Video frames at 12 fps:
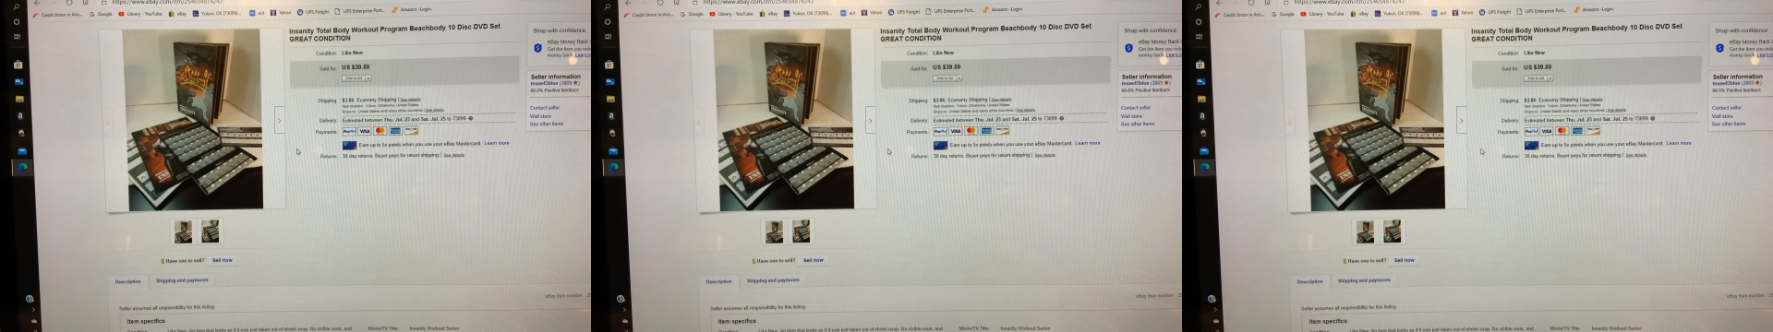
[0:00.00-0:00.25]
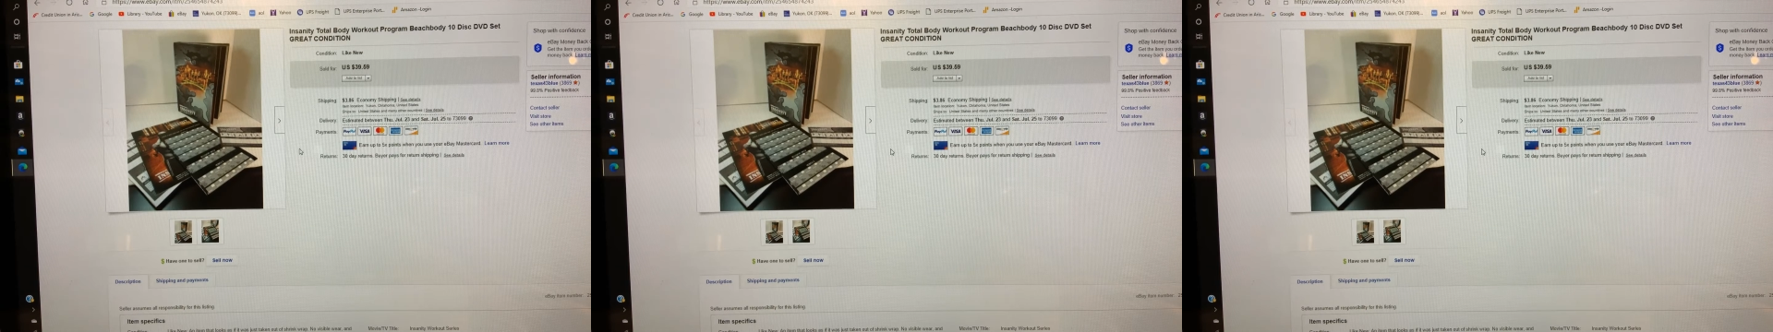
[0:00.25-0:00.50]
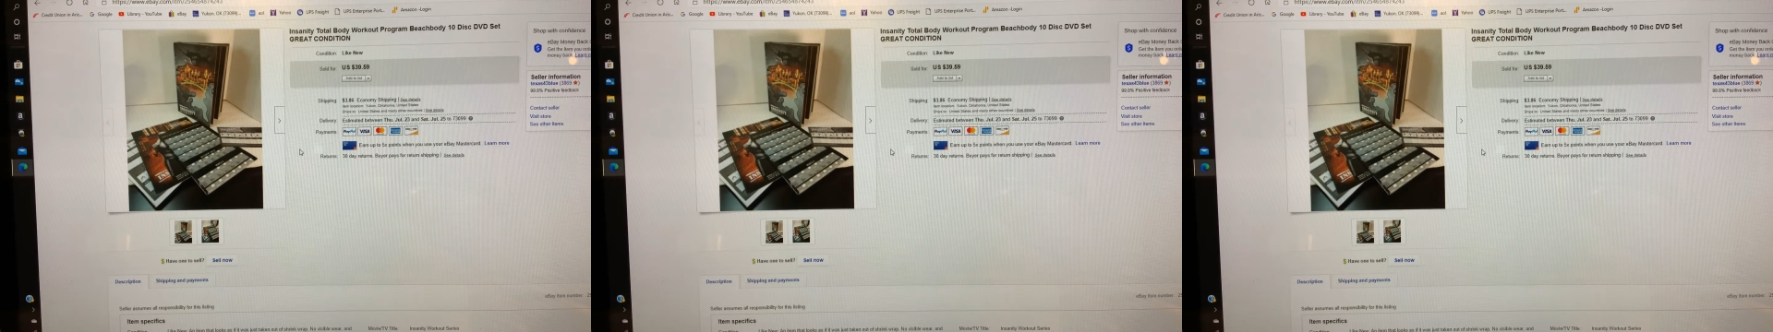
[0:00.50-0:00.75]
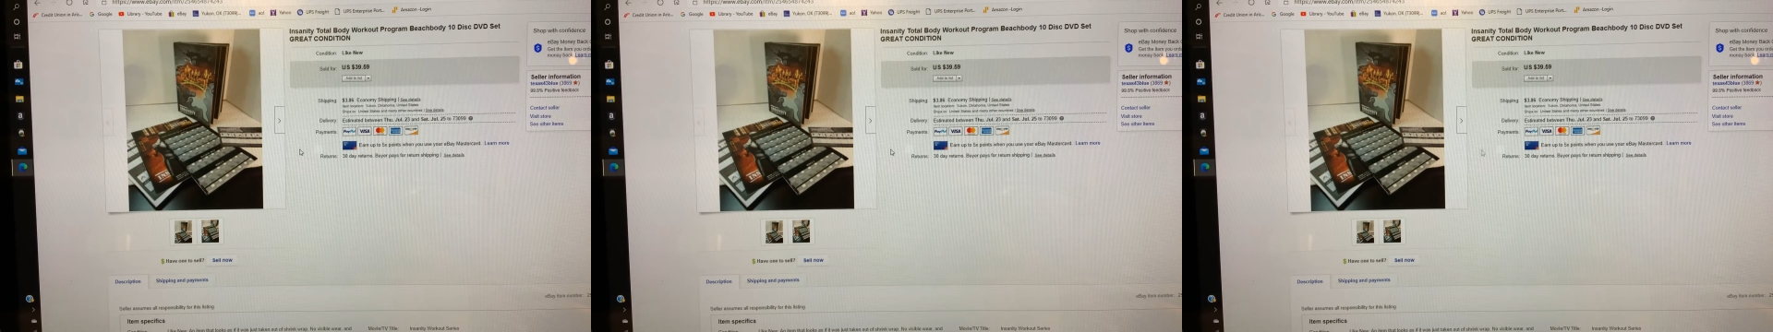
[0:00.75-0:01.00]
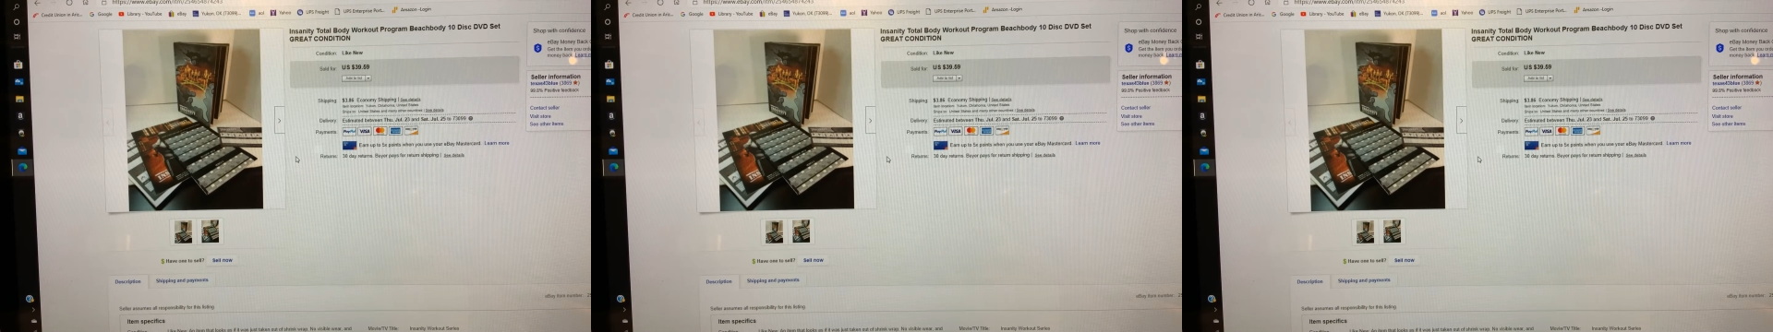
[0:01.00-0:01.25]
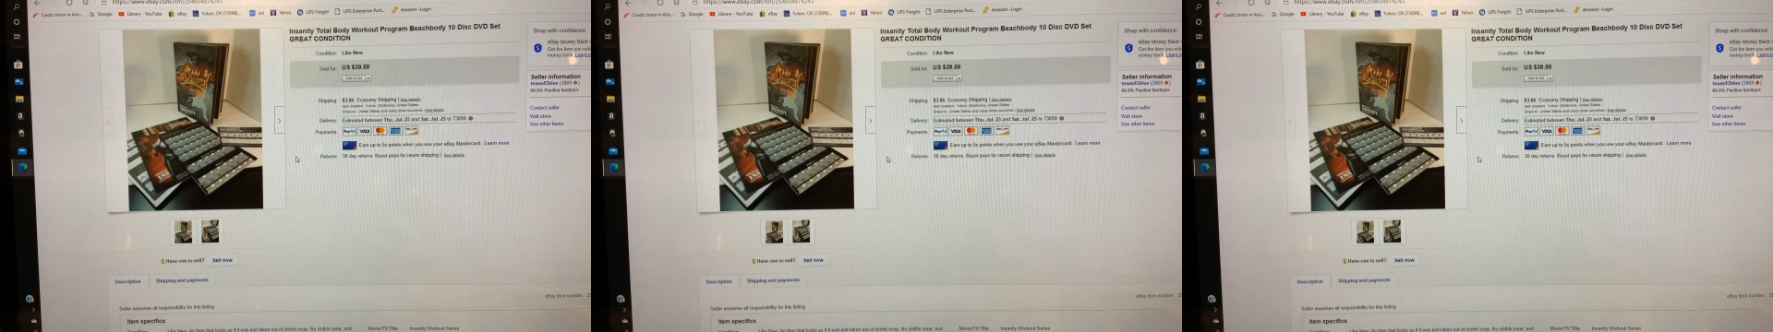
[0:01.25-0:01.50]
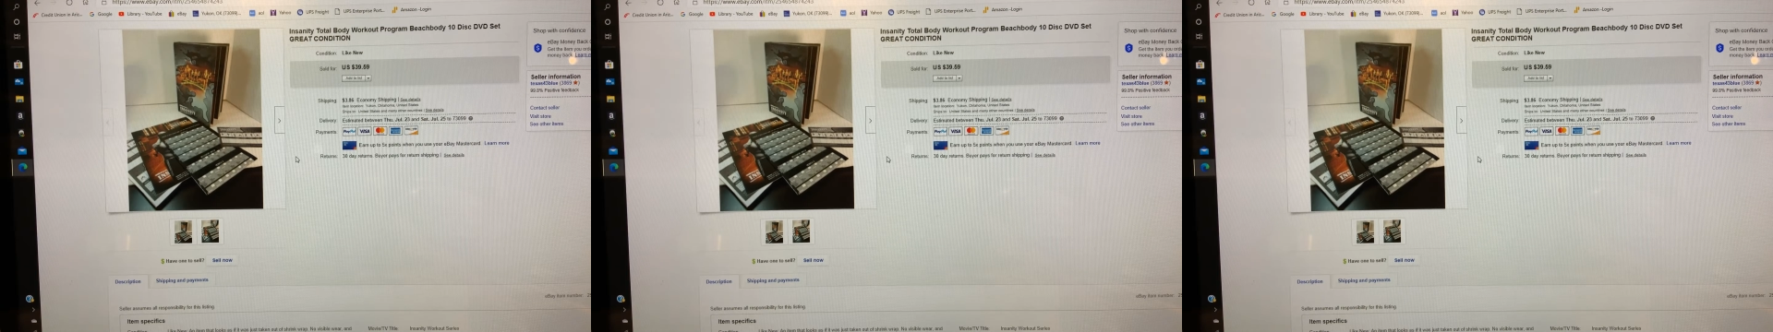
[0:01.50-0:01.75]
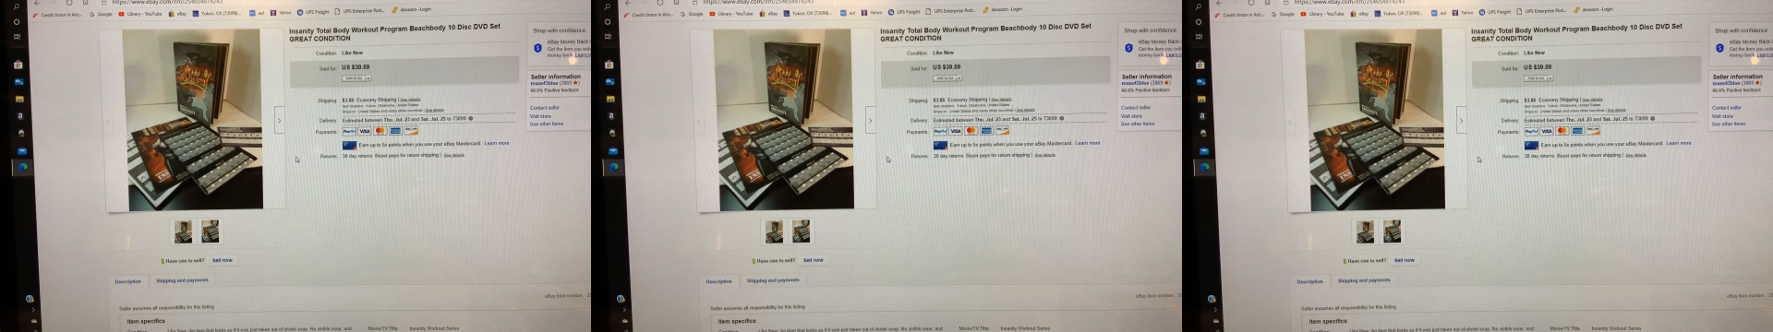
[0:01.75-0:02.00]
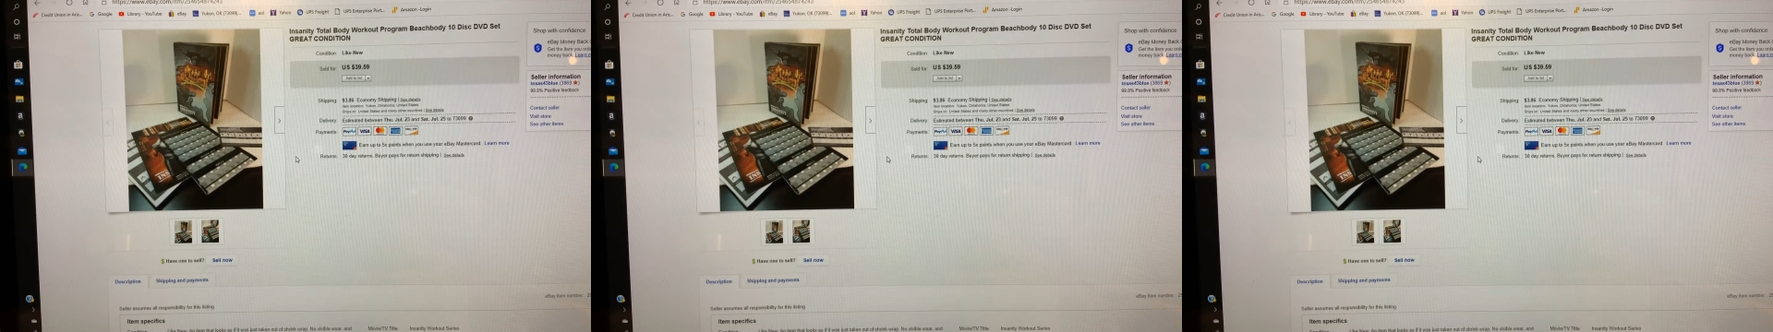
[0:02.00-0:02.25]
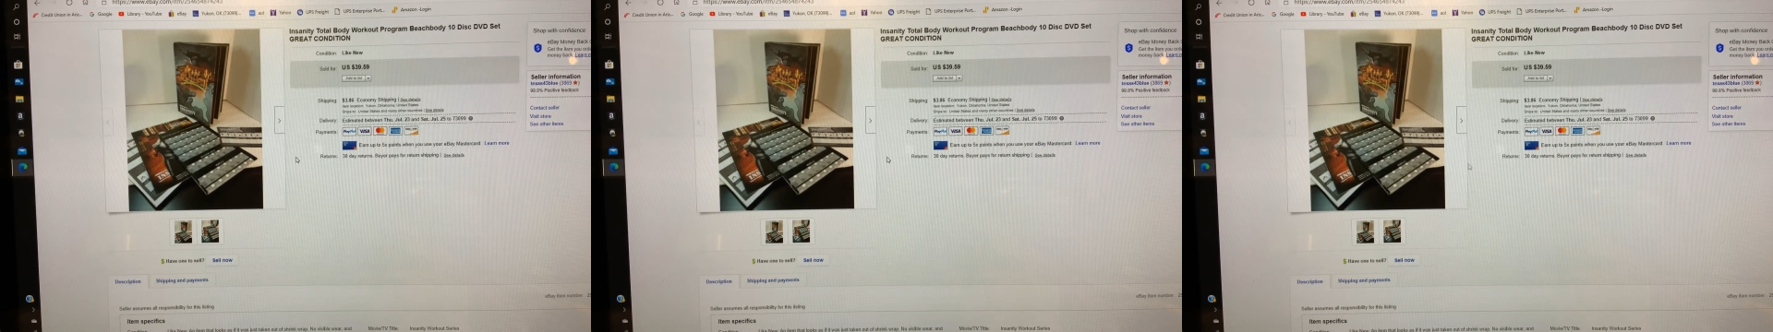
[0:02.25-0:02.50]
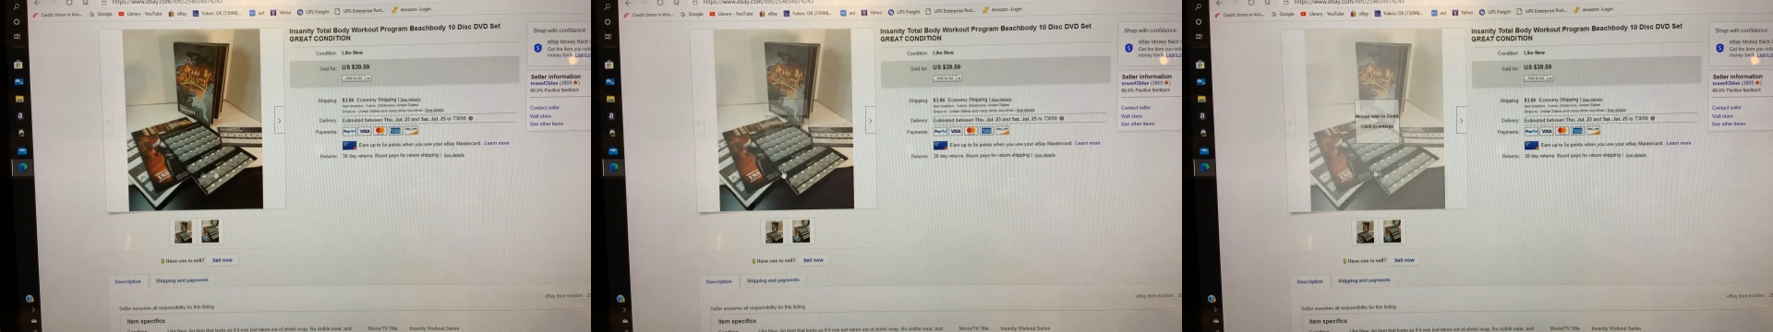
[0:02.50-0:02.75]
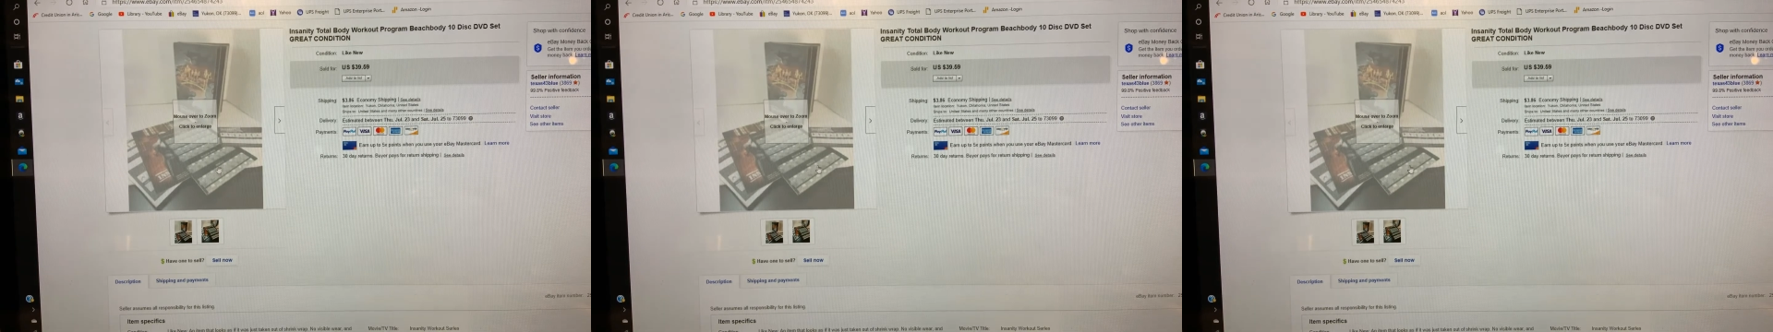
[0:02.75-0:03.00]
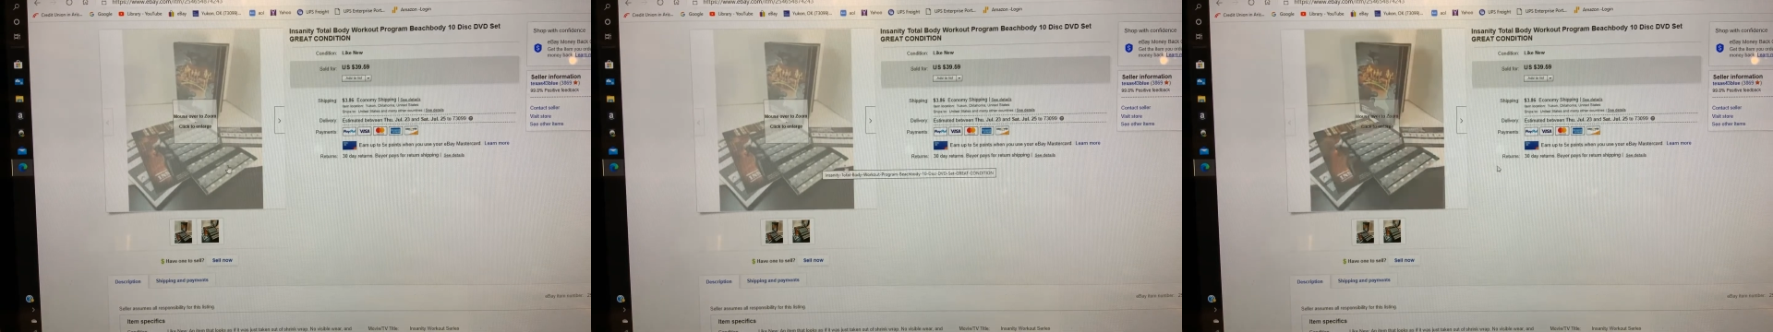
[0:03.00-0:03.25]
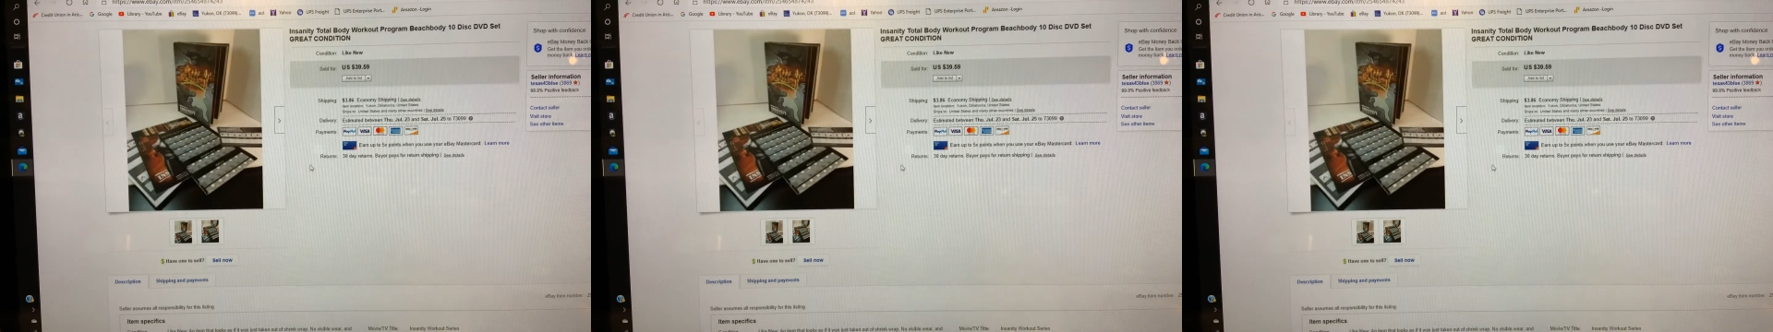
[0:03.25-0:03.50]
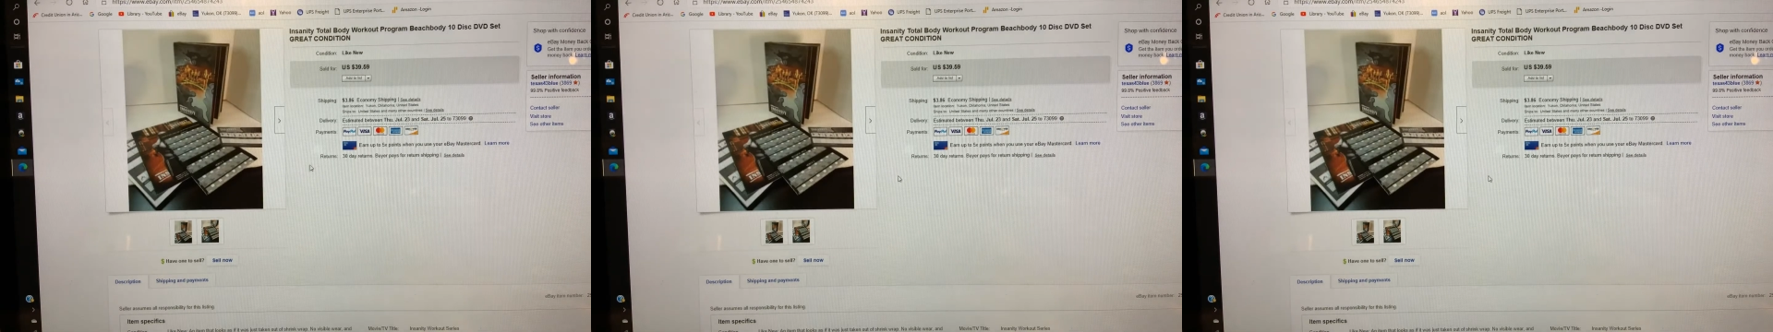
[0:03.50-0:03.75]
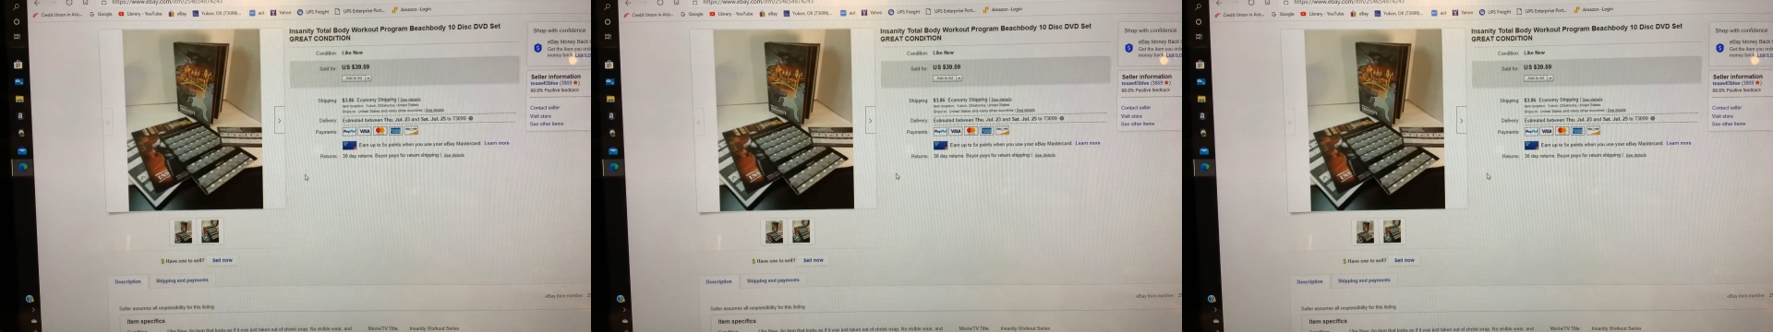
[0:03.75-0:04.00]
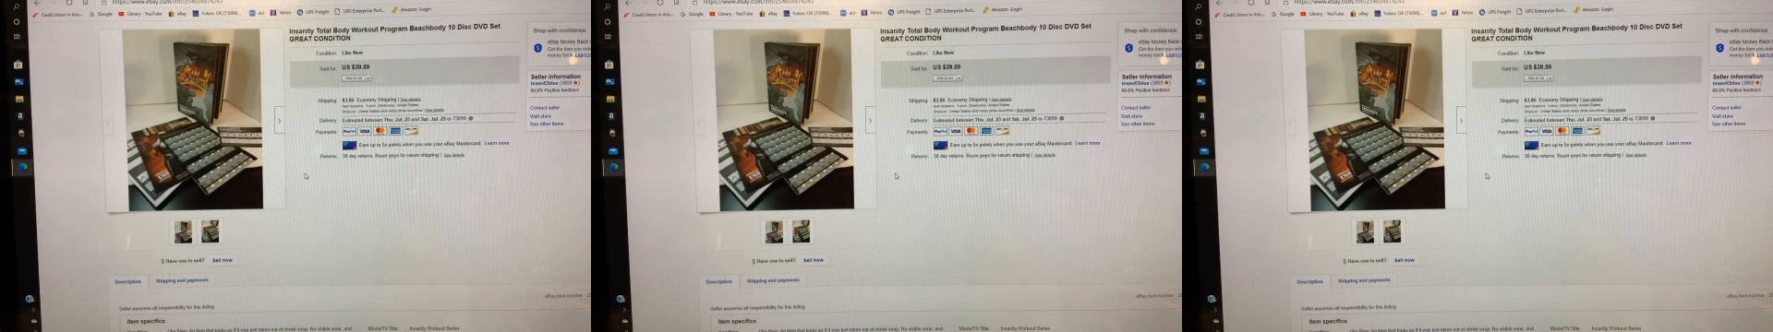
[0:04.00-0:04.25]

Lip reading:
Nobody's mouth can be seen.